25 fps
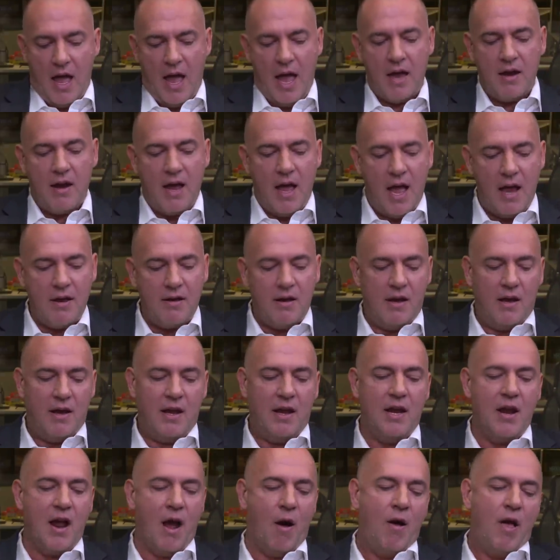And and
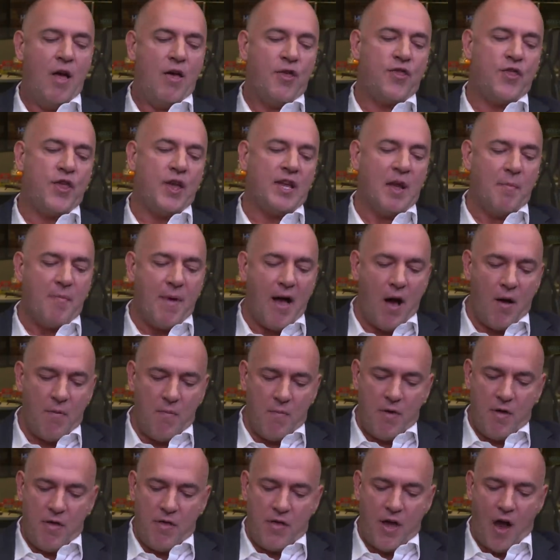you know, think
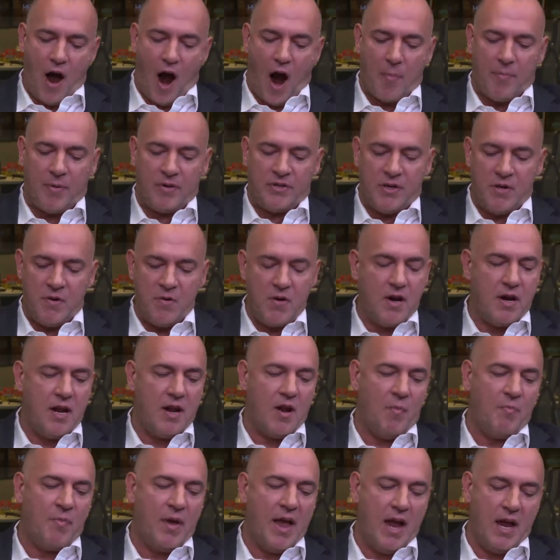about the
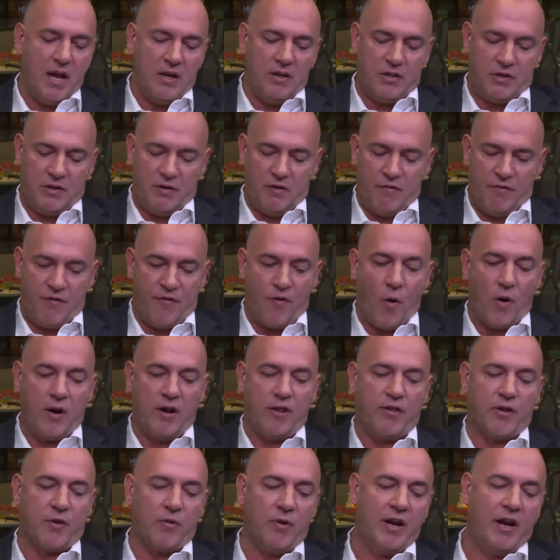opportunity on page
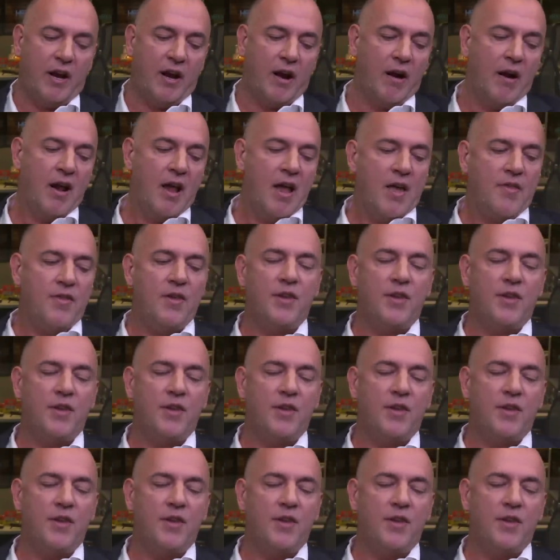forty-three here.